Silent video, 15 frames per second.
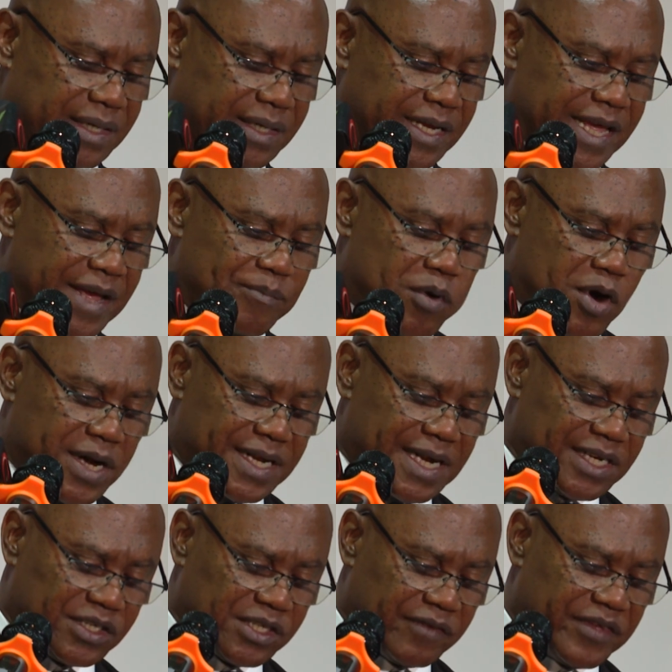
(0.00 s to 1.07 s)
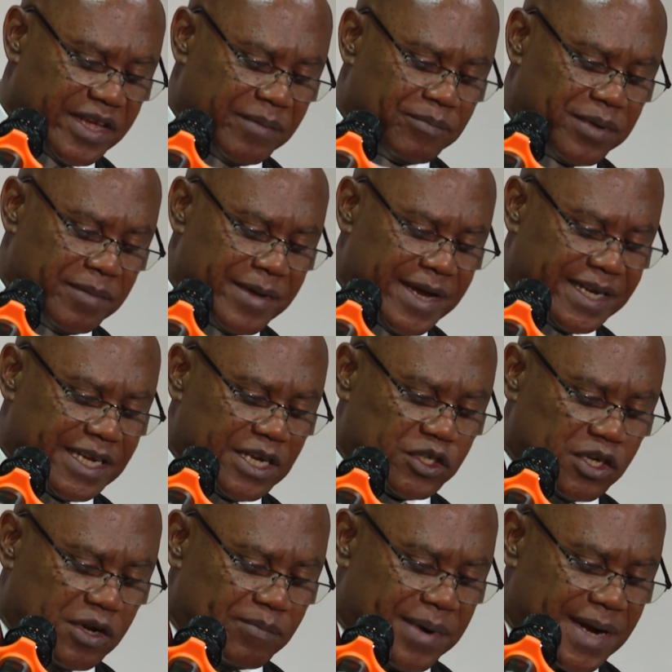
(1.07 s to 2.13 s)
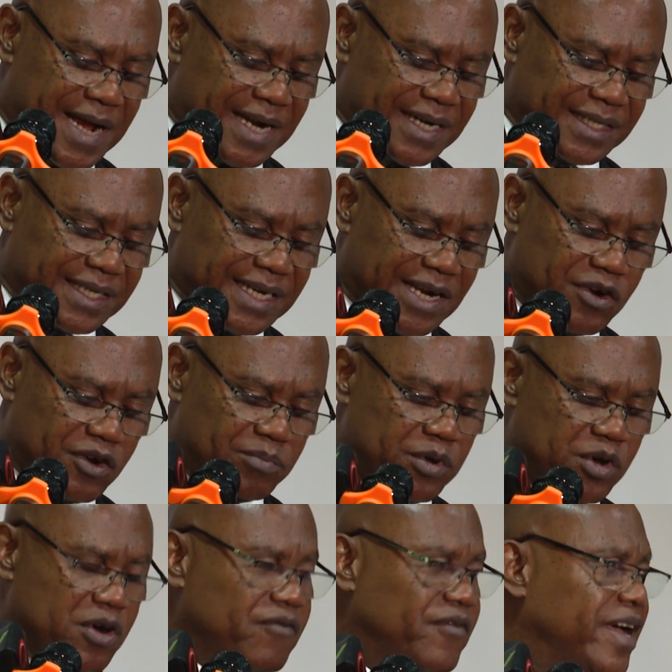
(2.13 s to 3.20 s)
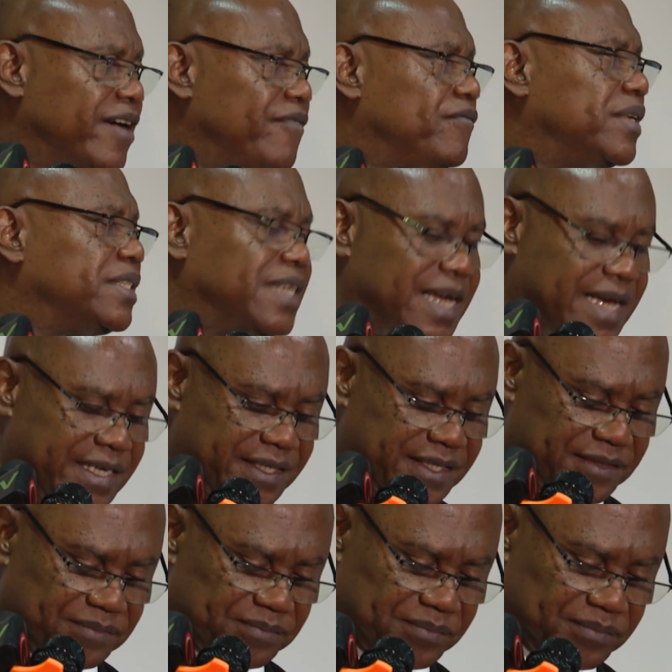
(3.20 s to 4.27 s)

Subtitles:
The importance of the implementation plan cannot be overemphasized,